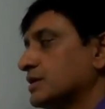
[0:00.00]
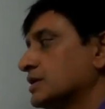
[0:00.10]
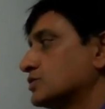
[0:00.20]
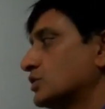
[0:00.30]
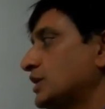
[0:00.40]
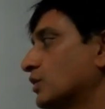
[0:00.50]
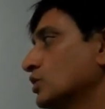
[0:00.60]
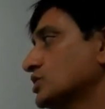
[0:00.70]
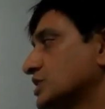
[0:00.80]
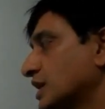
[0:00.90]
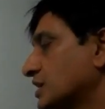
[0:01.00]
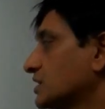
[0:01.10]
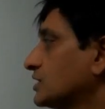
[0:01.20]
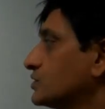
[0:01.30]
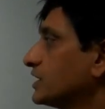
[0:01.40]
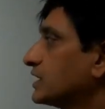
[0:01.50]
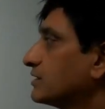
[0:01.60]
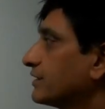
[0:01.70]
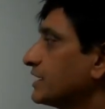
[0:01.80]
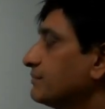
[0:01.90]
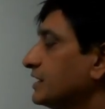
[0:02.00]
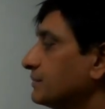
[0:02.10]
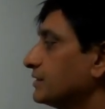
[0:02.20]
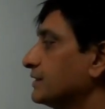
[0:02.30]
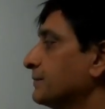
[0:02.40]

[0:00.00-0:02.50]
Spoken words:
So you negotiate to get the right people.